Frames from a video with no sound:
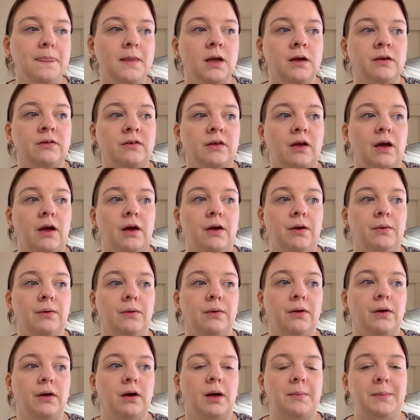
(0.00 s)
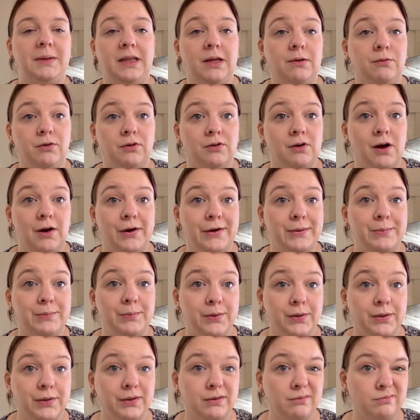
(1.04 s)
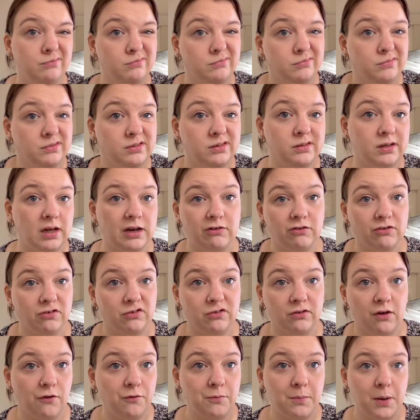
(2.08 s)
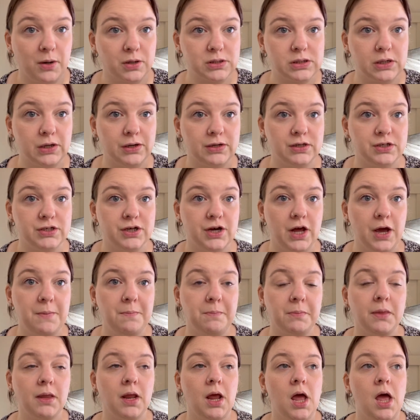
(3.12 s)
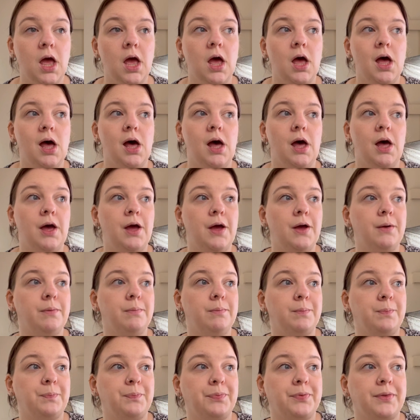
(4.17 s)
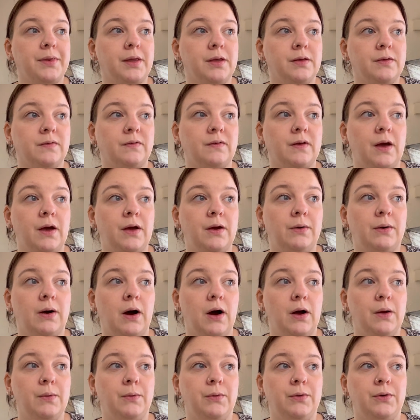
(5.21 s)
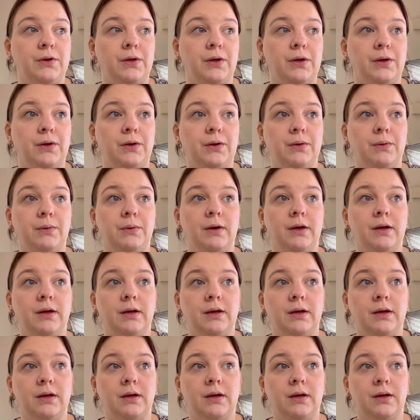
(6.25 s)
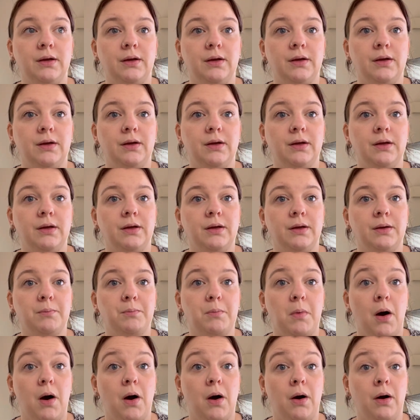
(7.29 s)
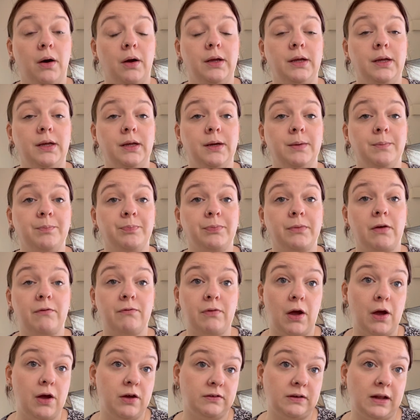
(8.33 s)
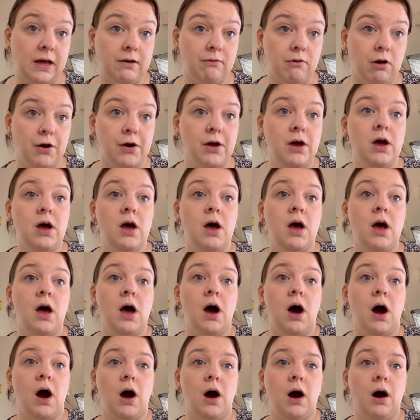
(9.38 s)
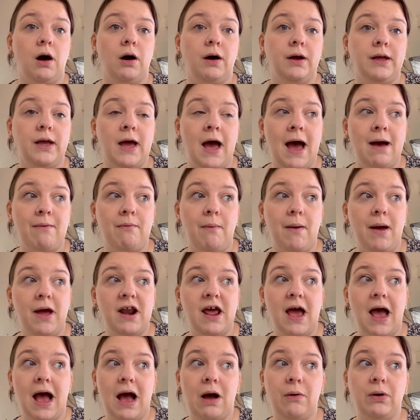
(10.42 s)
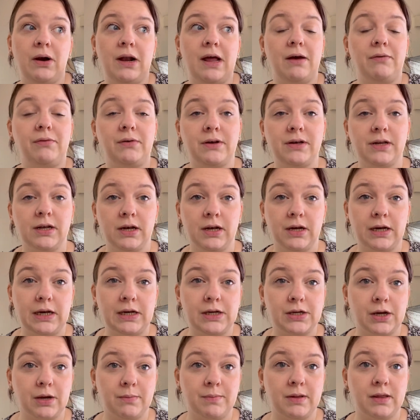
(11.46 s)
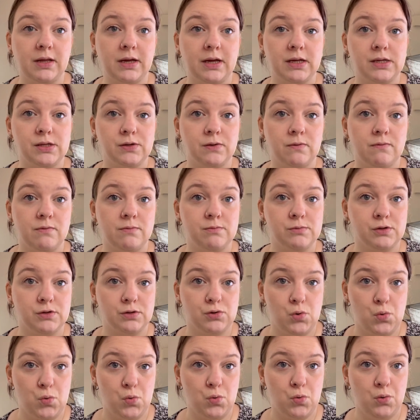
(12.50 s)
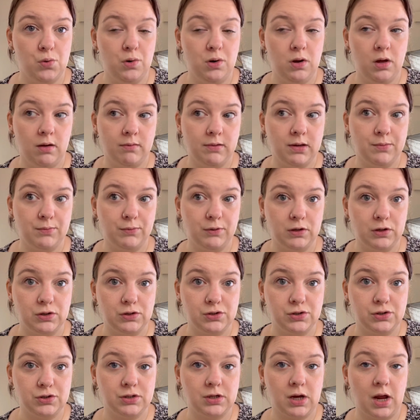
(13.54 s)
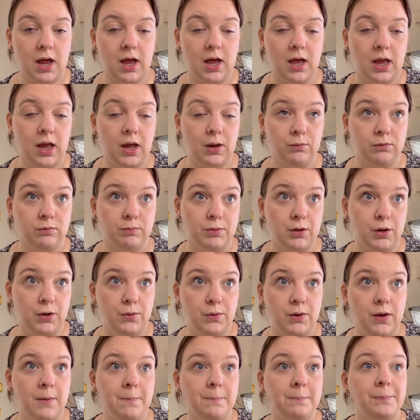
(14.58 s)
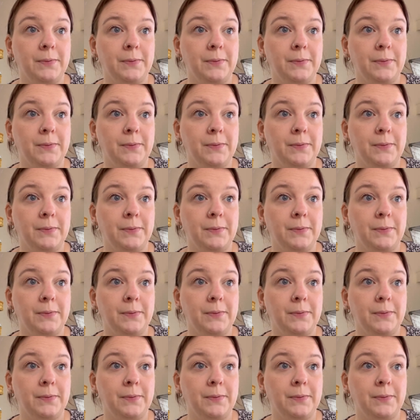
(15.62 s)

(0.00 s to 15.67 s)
So, I mean, they're all right, but they're just softbox lights, you know? Um, so I will do my photos later on. I have about an hour left until I need to go pick the kids up from school. I've eaten my lunch. It was beautiful.